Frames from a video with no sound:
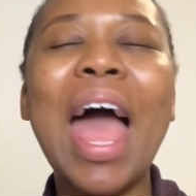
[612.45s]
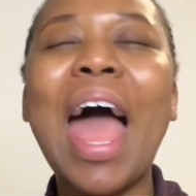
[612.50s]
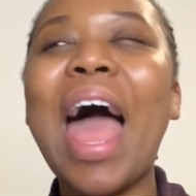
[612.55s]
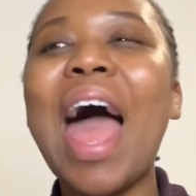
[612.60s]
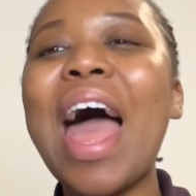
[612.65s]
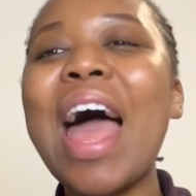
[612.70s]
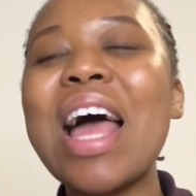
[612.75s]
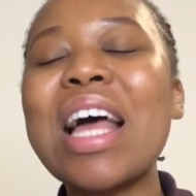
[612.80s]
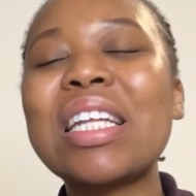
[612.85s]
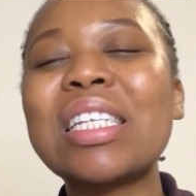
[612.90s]

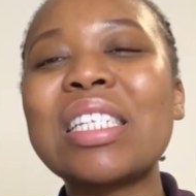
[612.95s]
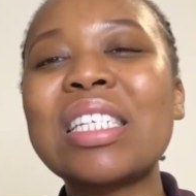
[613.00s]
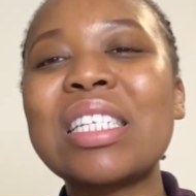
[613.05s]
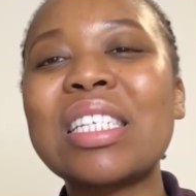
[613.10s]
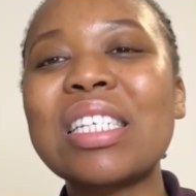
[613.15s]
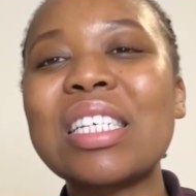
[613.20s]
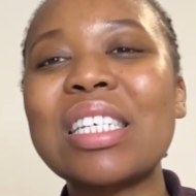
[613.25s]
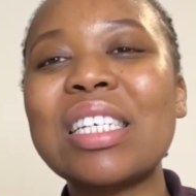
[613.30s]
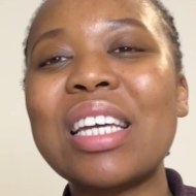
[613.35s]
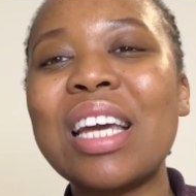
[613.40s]
And
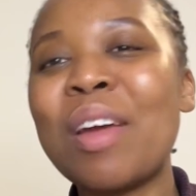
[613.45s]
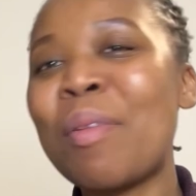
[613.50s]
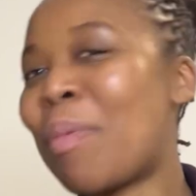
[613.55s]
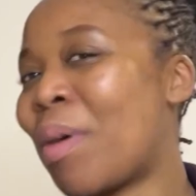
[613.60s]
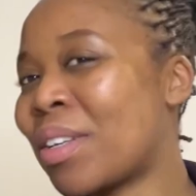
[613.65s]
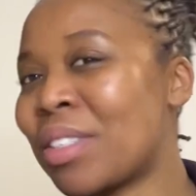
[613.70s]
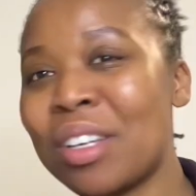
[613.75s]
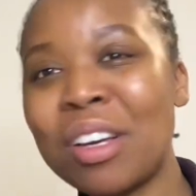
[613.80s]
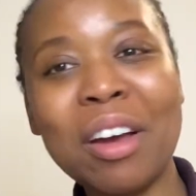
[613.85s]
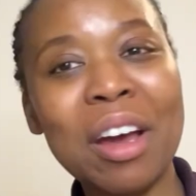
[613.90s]
it
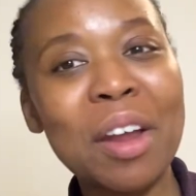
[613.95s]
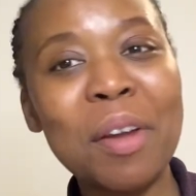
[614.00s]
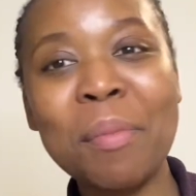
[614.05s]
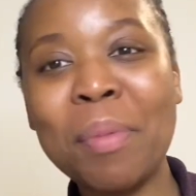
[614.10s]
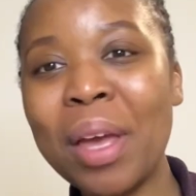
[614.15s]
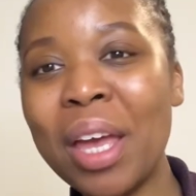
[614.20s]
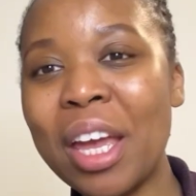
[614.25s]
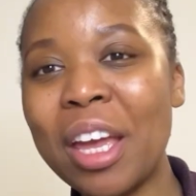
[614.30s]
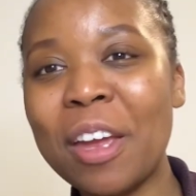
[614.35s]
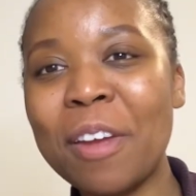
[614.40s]
wasn't going to
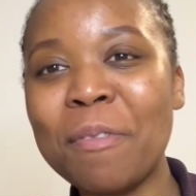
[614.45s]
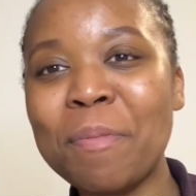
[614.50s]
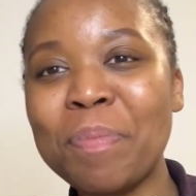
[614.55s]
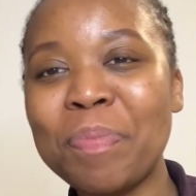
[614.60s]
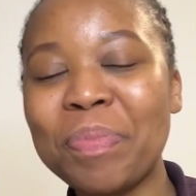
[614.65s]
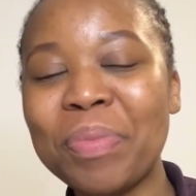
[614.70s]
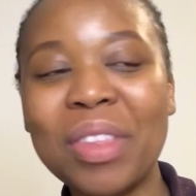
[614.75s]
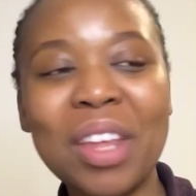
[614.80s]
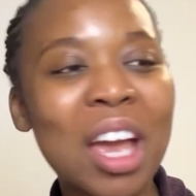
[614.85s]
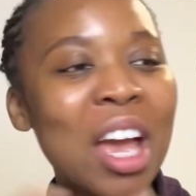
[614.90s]
be.
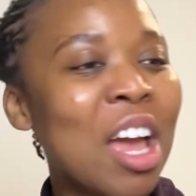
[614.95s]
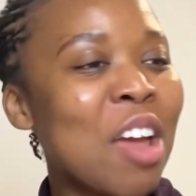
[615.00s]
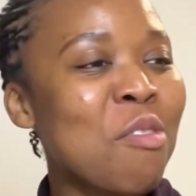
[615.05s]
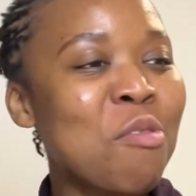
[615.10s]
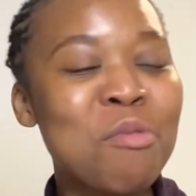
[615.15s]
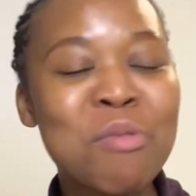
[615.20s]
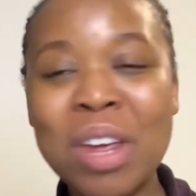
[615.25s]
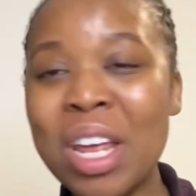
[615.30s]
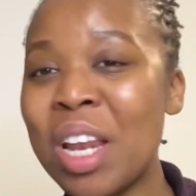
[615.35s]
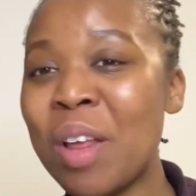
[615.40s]
It
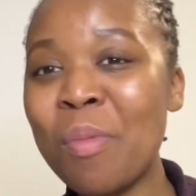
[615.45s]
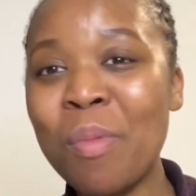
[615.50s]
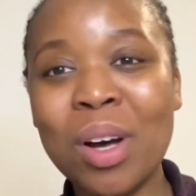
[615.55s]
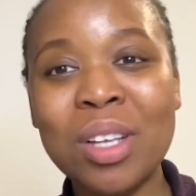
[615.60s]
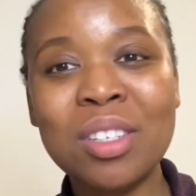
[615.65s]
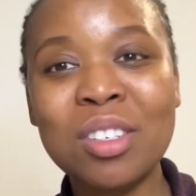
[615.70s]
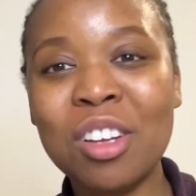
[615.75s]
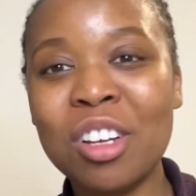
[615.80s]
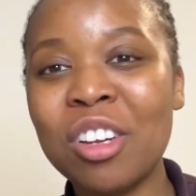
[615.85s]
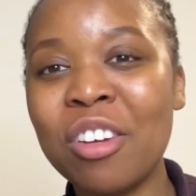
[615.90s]
really was
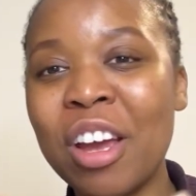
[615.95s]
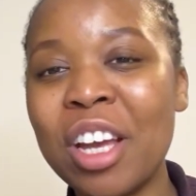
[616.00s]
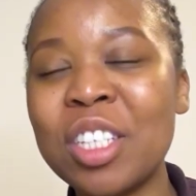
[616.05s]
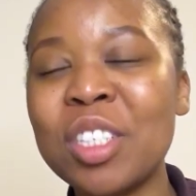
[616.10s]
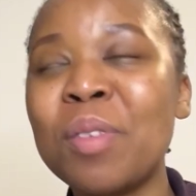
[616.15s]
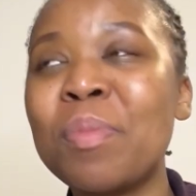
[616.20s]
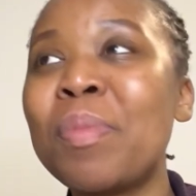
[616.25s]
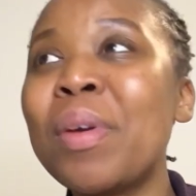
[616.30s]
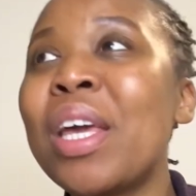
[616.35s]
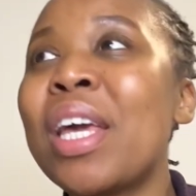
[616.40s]
not going
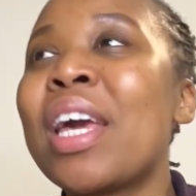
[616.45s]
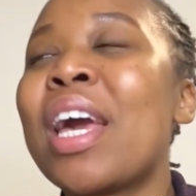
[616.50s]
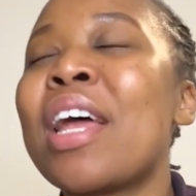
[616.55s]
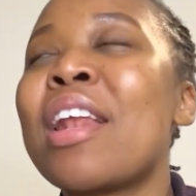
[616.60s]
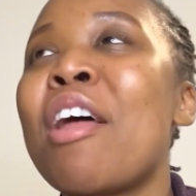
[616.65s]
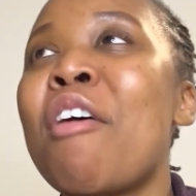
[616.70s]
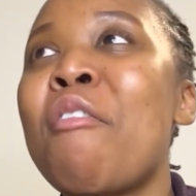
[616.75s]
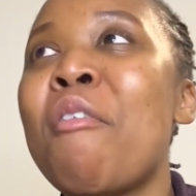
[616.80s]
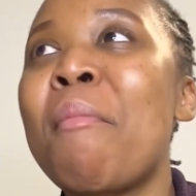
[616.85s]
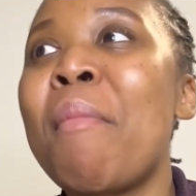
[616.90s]
to be. And
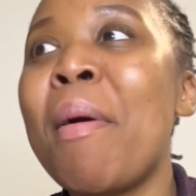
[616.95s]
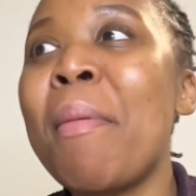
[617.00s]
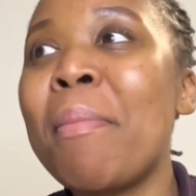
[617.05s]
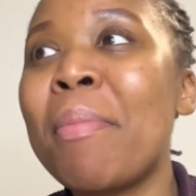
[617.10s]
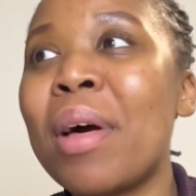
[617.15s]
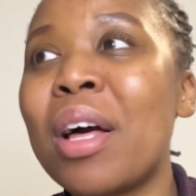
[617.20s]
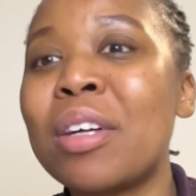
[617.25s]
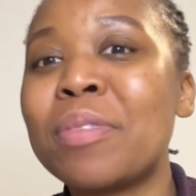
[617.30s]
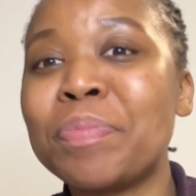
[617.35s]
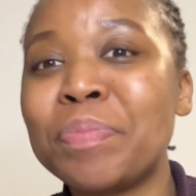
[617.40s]
I remember